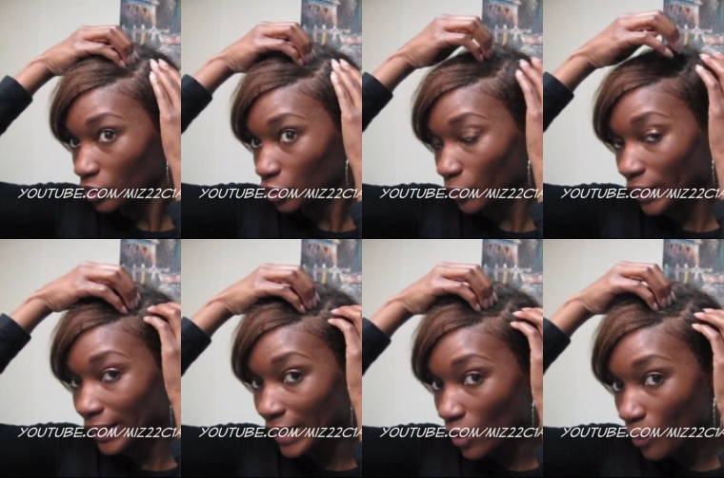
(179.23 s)

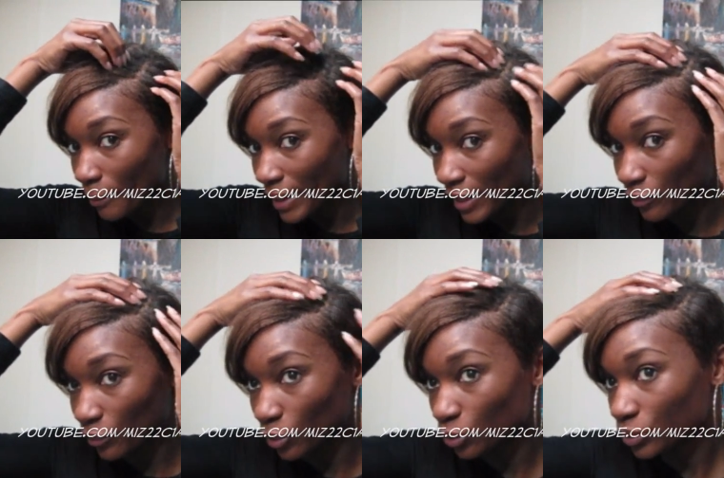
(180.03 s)
straighten out my
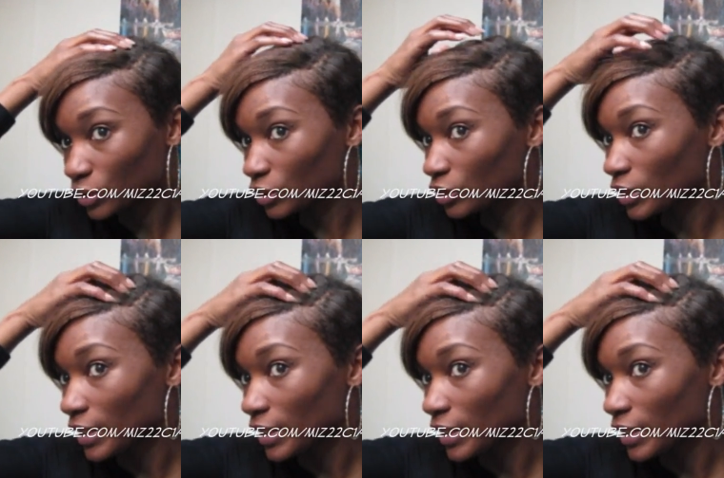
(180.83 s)
roots